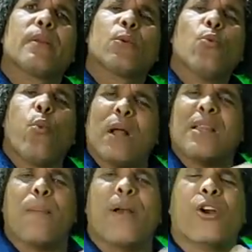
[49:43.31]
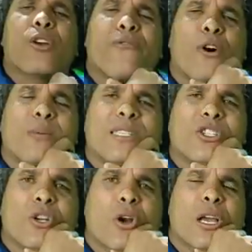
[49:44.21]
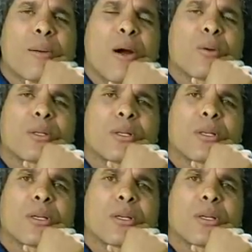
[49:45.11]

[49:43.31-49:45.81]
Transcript: what American firms he's talking about.